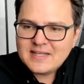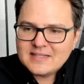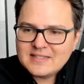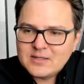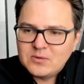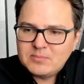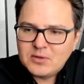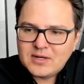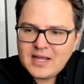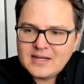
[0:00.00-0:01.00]
That said,
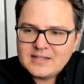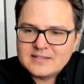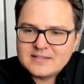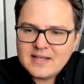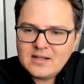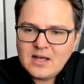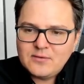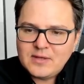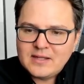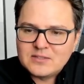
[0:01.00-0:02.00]
crypto already had a decent
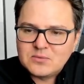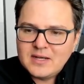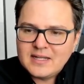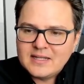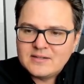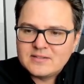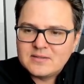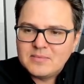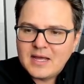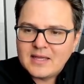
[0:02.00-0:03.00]
sell-off and is running into
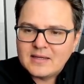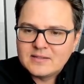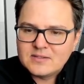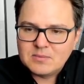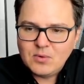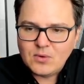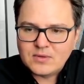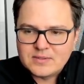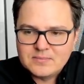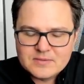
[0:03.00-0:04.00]
some buying
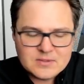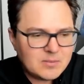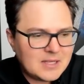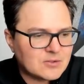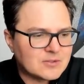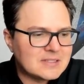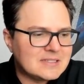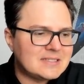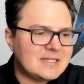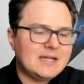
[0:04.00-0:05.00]
support. So I'll be interested
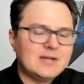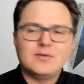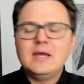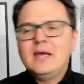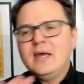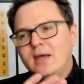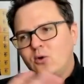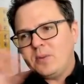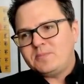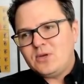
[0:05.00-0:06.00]
to see if
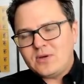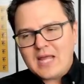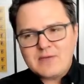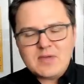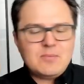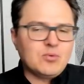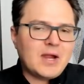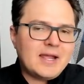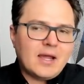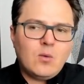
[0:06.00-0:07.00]
crypto can have a
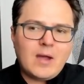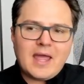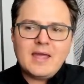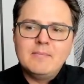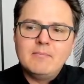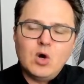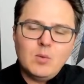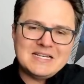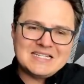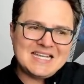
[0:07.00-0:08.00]
breakaway
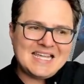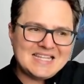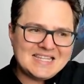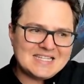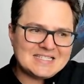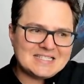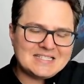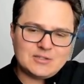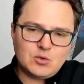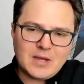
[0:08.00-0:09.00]
moment in this
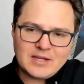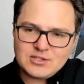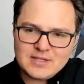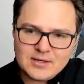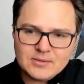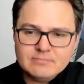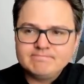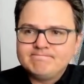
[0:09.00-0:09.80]
situation here.